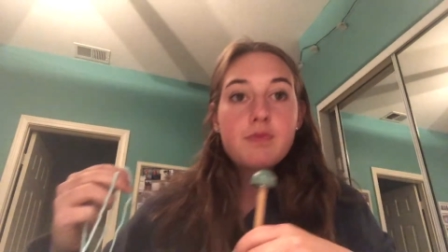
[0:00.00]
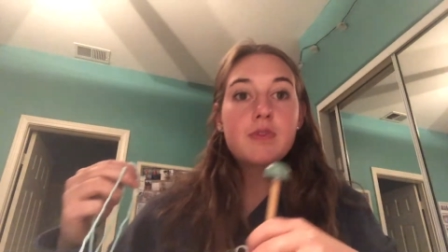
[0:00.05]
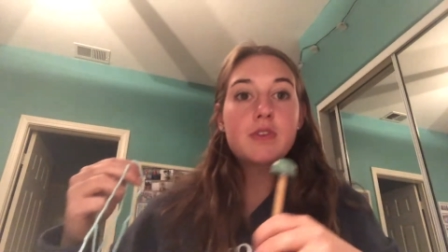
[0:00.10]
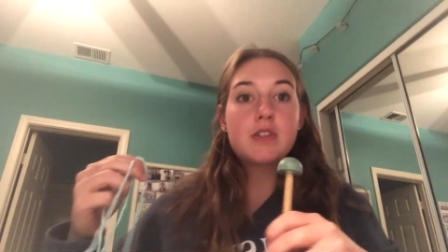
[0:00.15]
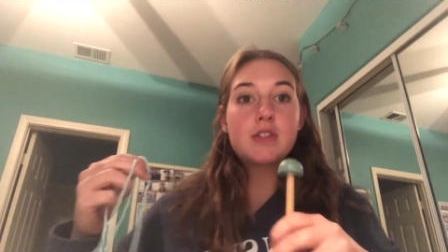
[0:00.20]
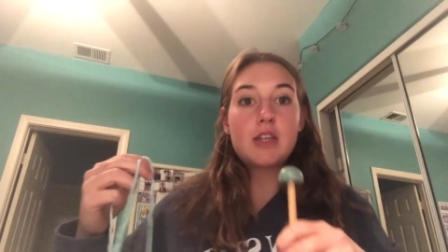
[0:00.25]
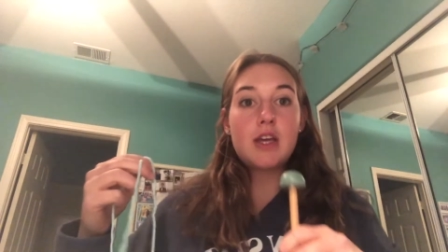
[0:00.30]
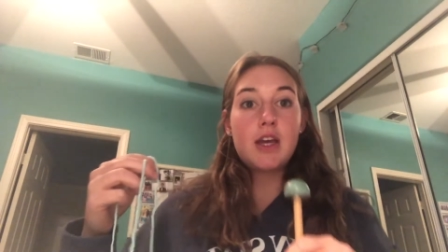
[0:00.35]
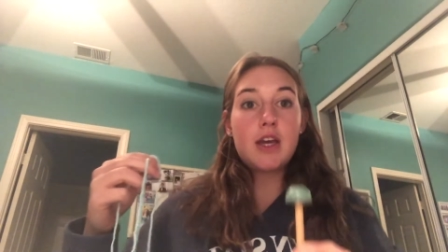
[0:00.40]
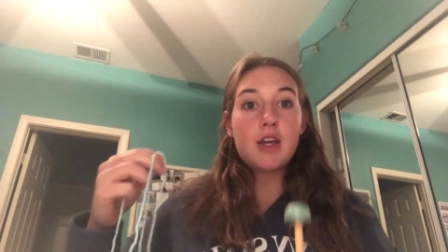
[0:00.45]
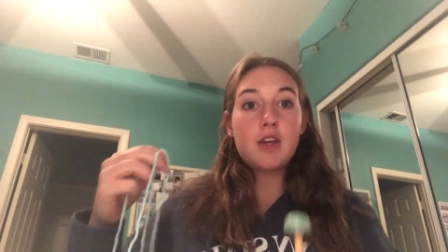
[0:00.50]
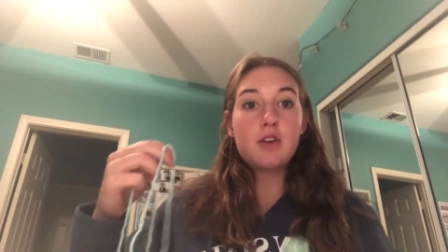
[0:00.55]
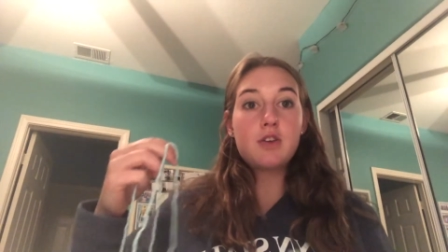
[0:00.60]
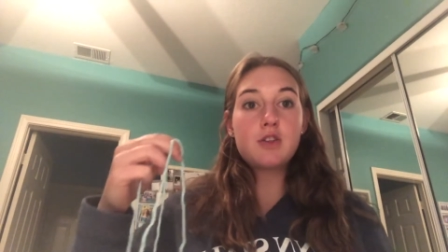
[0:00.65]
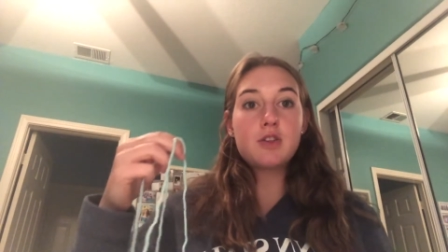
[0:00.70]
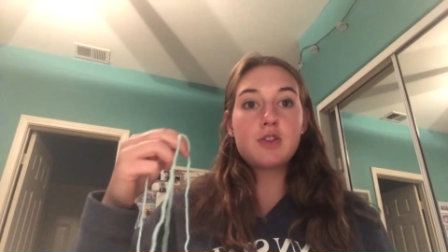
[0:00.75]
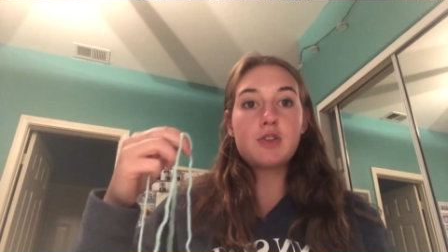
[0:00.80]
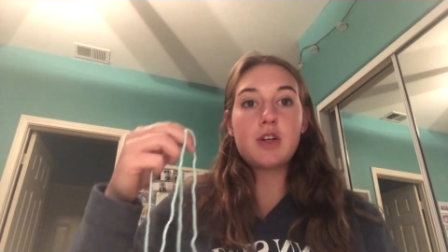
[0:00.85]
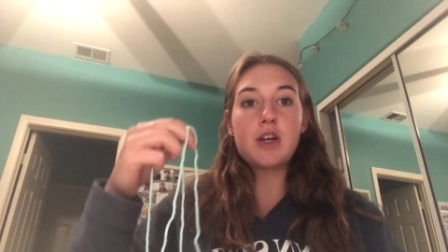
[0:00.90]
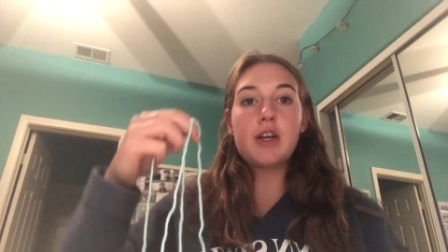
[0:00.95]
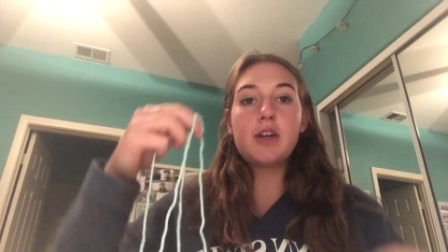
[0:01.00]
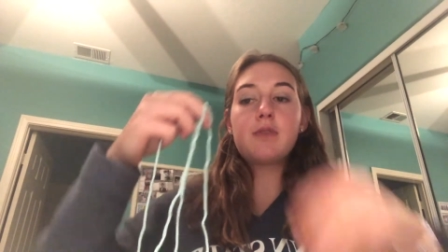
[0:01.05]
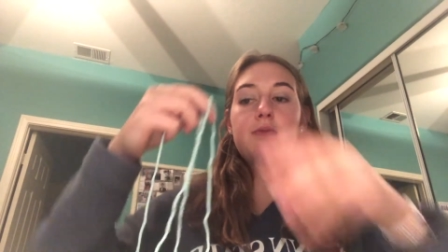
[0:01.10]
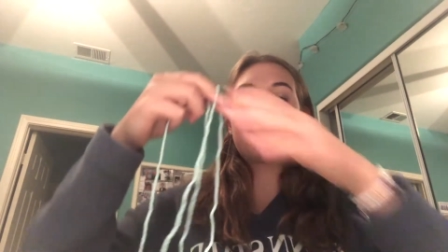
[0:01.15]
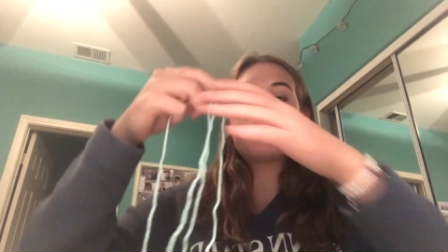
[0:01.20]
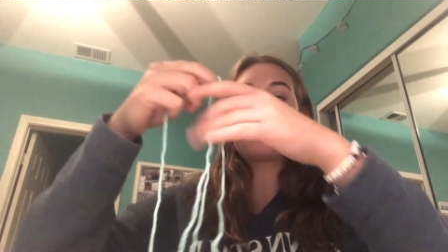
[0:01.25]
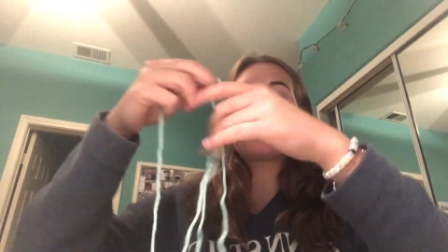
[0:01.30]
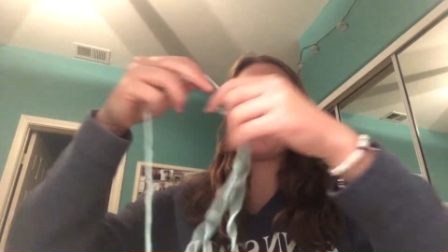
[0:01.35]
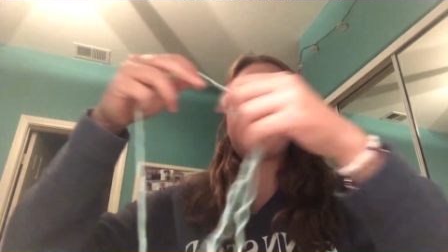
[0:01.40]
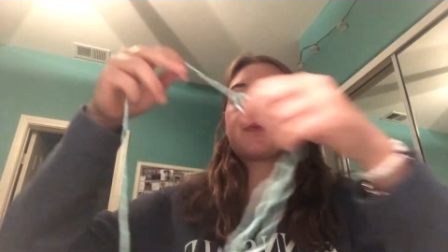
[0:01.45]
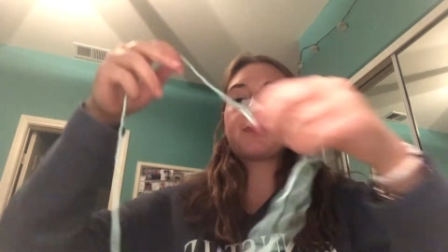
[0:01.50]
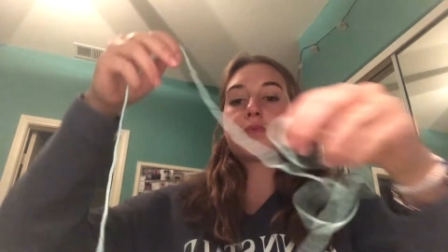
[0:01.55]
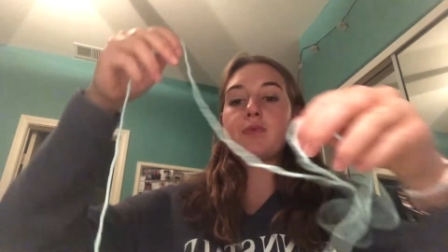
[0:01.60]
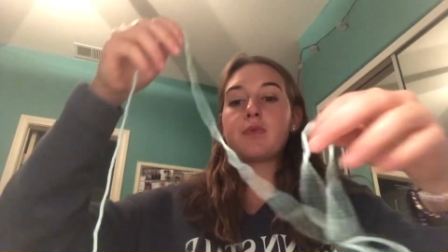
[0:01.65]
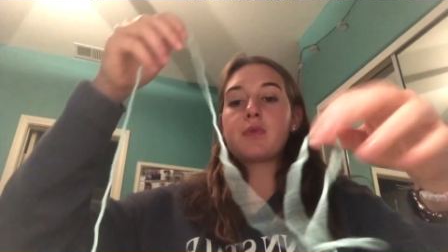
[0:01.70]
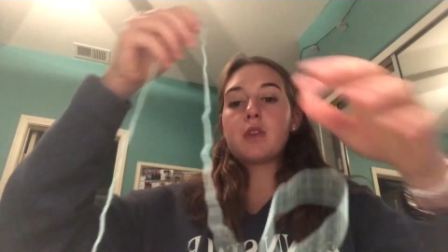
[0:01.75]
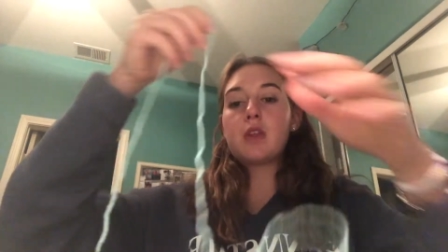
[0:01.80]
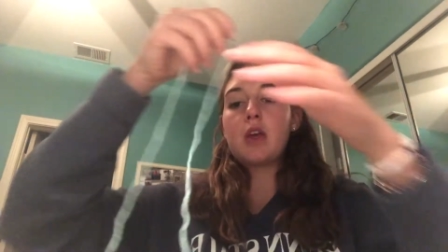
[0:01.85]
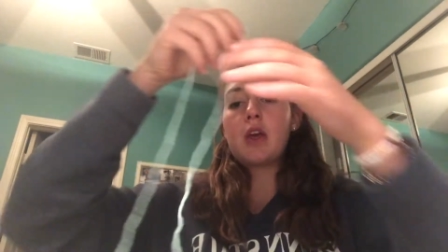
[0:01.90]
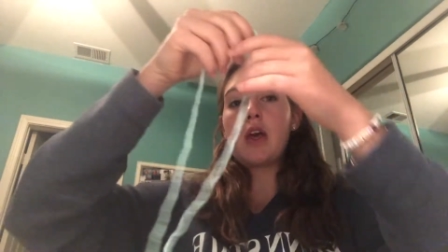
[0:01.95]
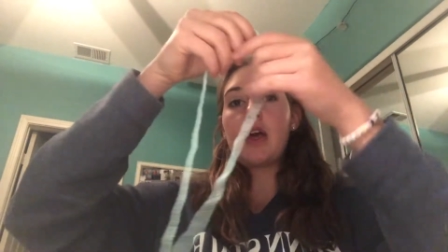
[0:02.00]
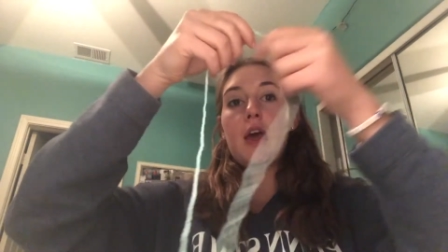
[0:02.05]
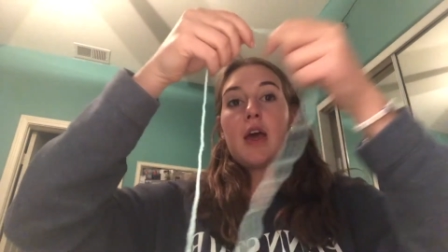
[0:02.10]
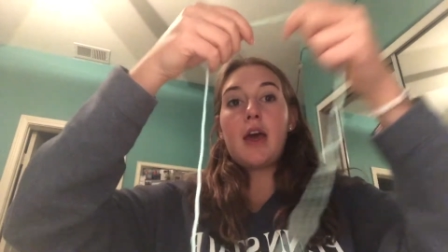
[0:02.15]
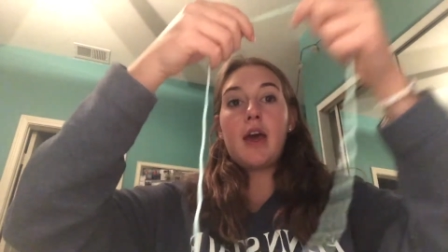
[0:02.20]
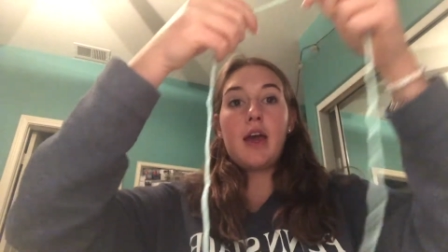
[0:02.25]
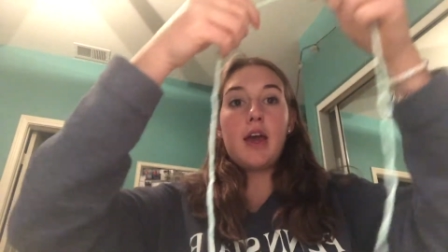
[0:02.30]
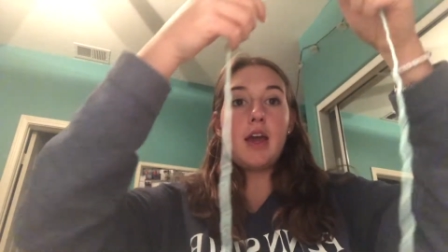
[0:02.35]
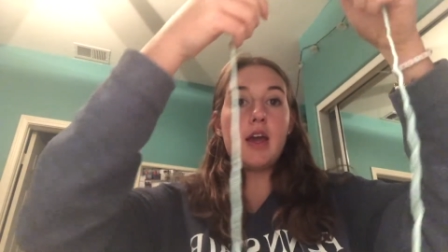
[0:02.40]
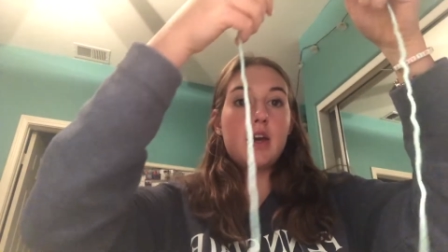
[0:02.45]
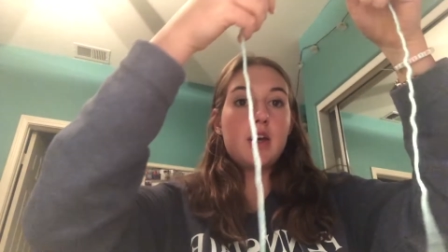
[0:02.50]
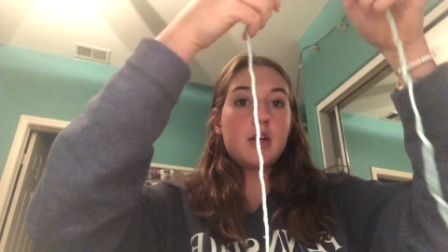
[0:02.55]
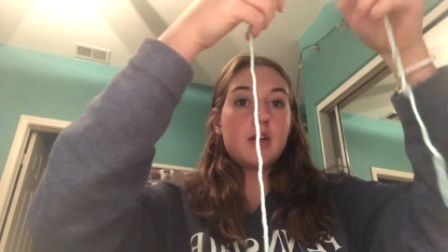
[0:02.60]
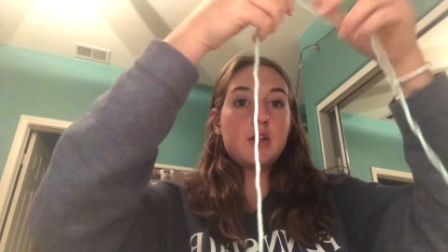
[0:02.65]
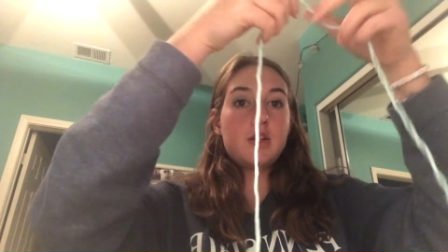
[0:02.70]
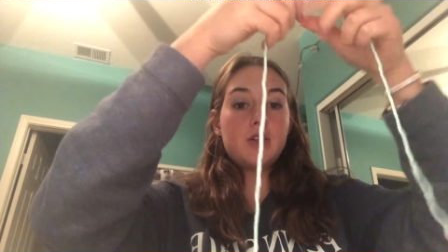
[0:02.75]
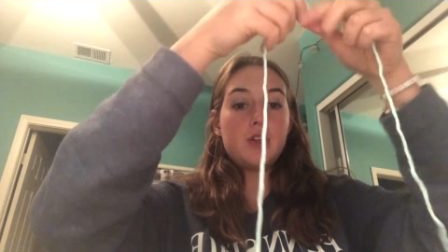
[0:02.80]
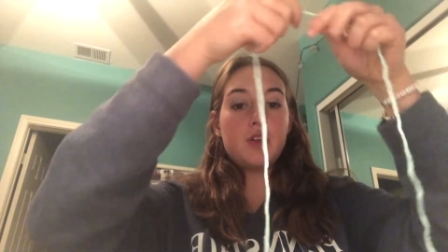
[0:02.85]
Take your string and